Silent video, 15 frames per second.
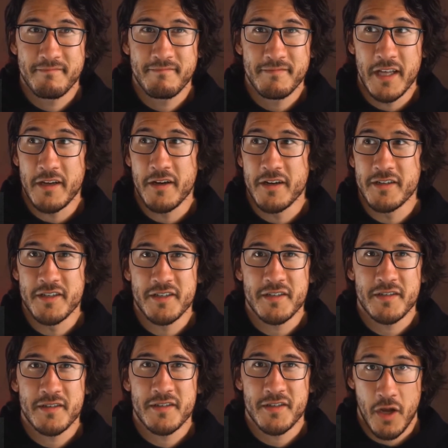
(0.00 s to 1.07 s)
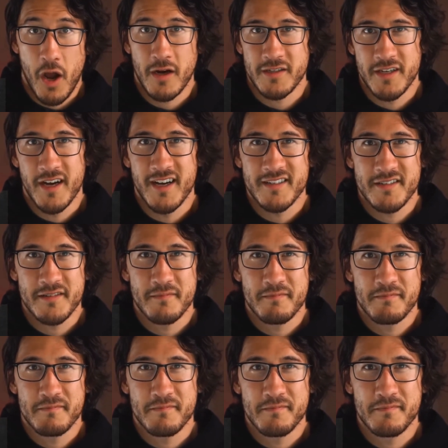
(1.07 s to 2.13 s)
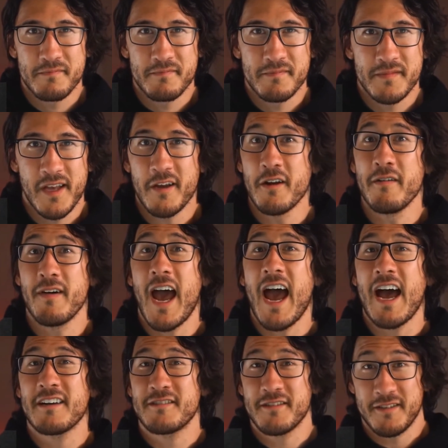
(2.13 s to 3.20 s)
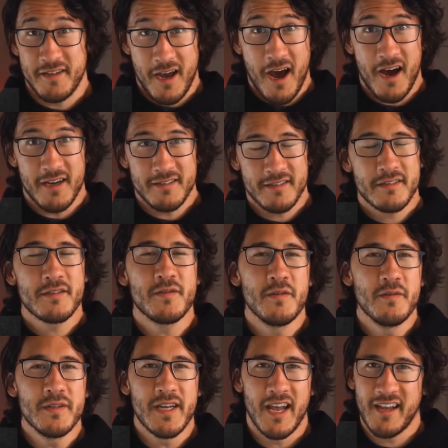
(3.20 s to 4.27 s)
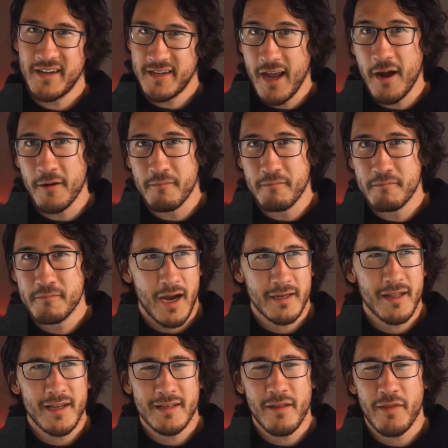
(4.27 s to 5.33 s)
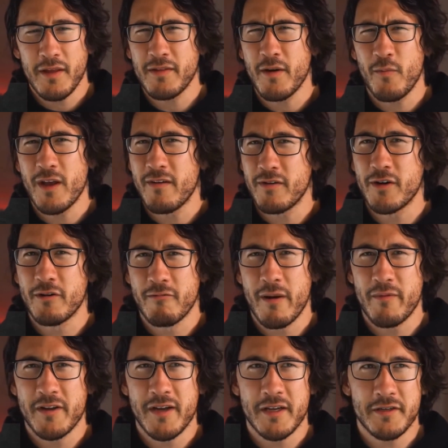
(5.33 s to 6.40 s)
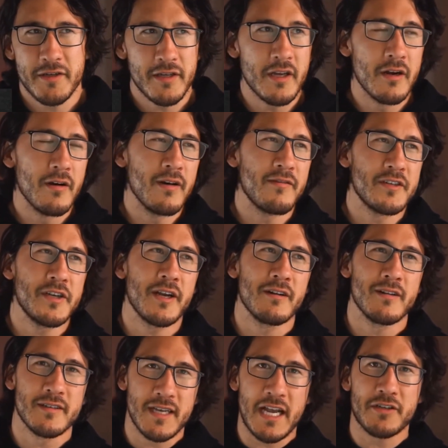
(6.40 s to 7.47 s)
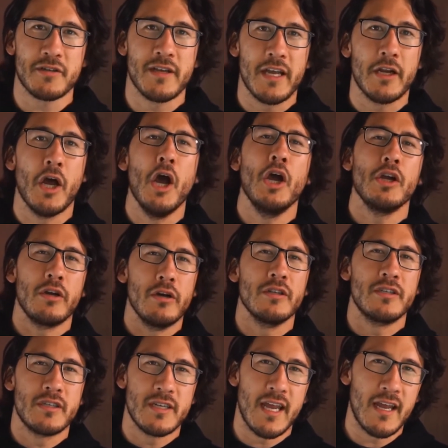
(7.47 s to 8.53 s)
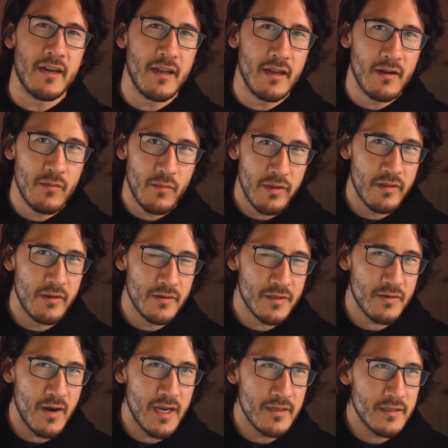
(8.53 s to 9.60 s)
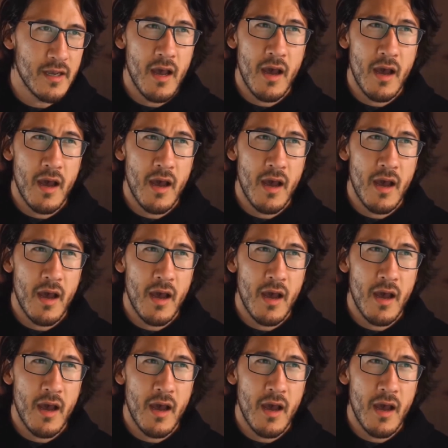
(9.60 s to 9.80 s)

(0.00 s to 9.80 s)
They could have just talked to us. They could have asked us to take it down. I'd like to think that we have a good reputation. You know, if a channel is actually in good standing with no strikes,